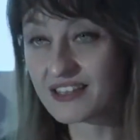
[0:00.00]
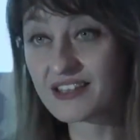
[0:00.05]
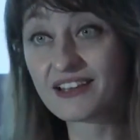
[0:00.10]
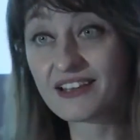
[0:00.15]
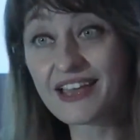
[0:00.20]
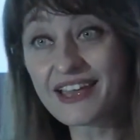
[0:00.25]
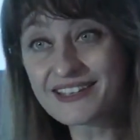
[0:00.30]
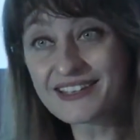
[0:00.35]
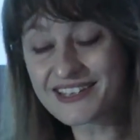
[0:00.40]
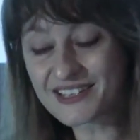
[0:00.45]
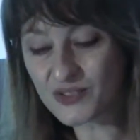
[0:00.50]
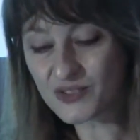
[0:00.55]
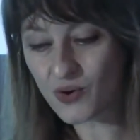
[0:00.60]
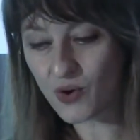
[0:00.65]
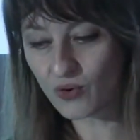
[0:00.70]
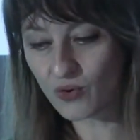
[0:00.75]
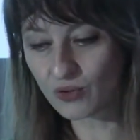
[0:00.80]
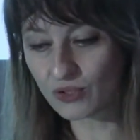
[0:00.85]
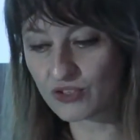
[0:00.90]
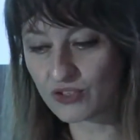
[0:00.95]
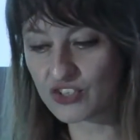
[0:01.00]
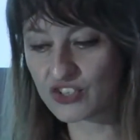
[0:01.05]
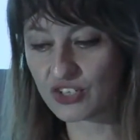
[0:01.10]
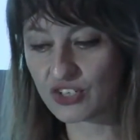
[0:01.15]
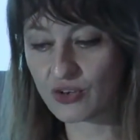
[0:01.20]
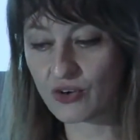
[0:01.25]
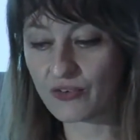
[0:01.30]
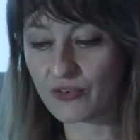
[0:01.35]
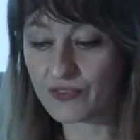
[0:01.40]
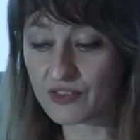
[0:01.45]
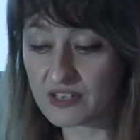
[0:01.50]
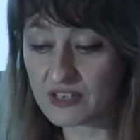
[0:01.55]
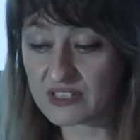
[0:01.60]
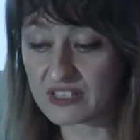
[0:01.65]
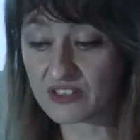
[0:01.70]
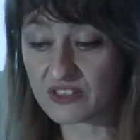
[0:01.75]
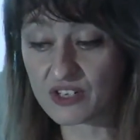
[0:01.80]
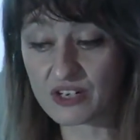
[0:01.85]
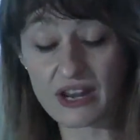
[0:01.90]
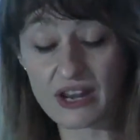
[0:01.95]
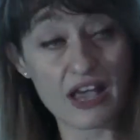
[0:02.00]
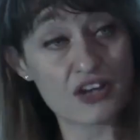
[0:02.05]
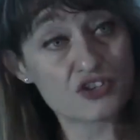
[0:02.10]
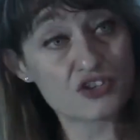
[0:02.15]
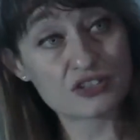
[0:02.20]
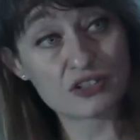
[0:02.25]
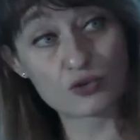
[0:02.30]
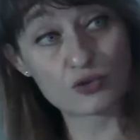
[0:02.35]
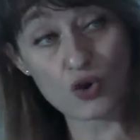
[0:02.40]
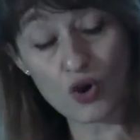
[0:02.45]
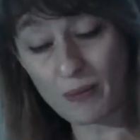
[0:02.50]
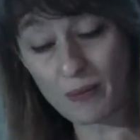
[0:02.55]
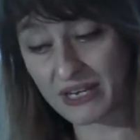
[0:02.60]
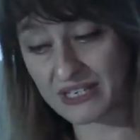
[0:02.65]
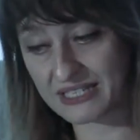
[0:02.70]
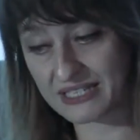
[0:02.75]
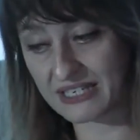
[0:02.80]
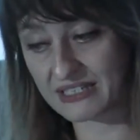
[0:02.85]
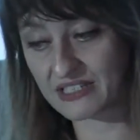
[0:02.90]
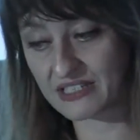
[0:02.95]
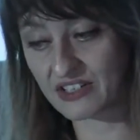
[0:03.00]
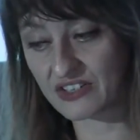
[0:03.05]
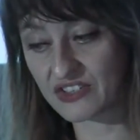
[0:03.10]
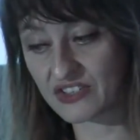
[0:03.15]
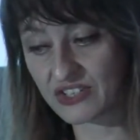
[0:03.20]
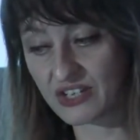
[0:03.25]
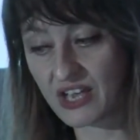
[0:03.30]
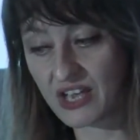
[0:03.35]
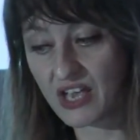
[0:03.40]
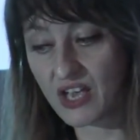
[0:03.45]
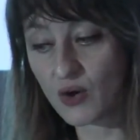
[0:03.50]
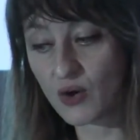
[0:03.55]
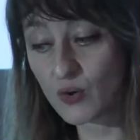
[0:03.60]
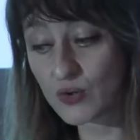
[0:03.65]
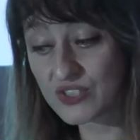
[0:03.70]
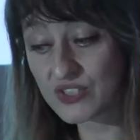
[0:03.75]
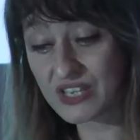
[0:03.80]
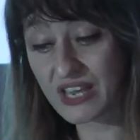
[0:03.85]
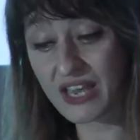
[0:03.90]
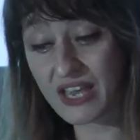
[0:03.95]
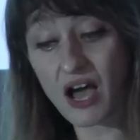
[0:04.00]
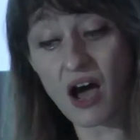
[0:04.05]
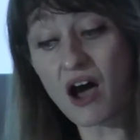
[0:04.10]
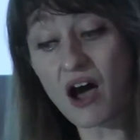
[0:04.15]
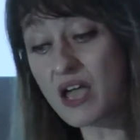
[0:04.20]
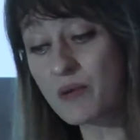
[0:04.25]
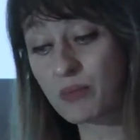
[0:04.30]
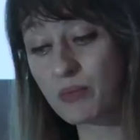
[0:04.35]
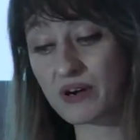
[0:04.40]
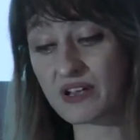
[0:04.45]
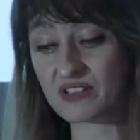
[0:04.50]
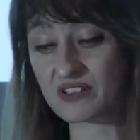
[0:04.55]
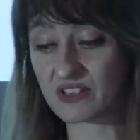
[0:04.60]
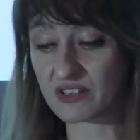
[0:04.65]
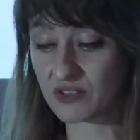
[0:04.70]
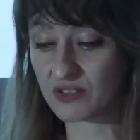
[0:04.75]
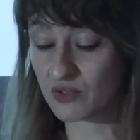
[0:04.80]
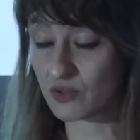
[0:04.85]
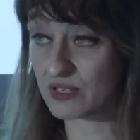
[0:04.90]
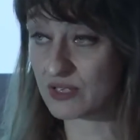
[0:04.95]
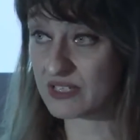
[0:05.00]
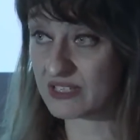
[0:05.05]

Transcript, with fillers: The latest conclusion of these international commentators who sing high praises to